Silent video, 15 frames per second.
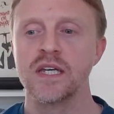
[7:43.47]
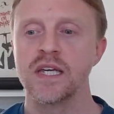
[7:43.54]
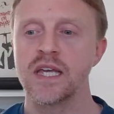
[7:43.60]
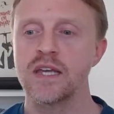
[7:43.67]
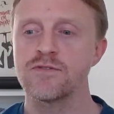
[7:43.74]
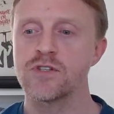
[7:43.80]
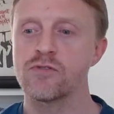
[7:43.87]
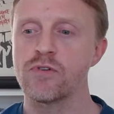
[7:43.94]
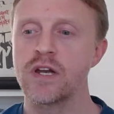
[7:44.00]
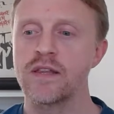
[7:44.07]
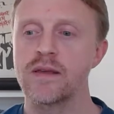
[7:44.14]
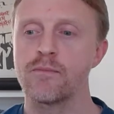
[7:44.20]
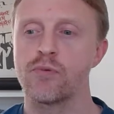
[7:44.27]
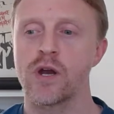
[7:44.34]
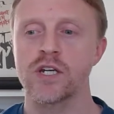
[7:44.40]
gives the reader the
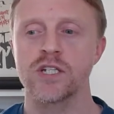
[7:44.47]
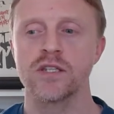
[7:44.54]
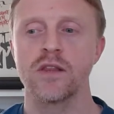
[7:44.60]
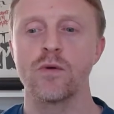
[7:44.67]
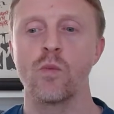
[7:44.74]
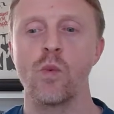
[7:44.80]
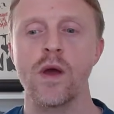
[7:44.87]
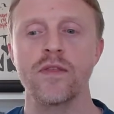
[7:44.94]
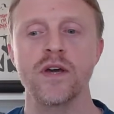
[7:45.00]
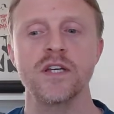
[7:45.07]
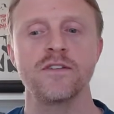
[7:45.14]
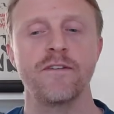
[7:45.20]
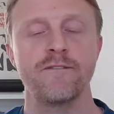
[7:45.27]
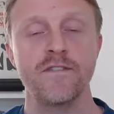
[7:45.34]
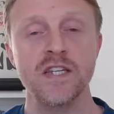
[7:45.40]
impression that the weather is
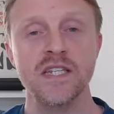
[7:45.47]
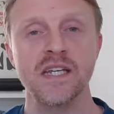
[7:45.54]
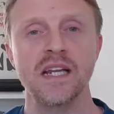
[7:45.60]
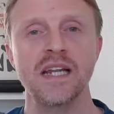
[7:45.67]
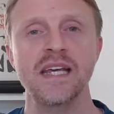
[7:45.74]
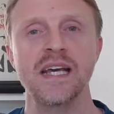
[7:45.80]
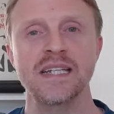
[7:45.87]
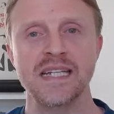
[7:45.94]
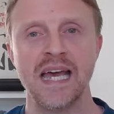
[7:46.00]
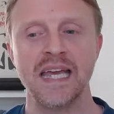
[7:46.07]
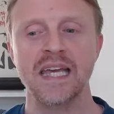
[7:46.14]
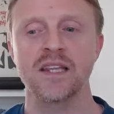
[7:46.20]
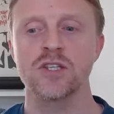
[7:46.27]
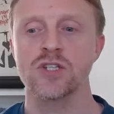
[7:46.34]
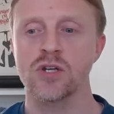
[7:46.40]
physically
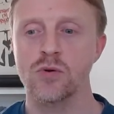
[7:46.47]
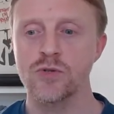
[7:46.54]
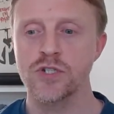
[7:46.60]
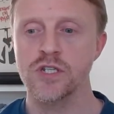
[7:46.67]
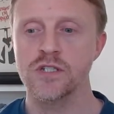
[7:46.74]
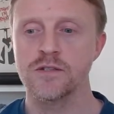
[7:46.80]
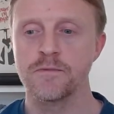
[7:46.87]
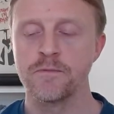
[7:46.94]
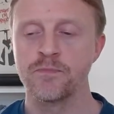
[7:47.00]
attacking the soldiers.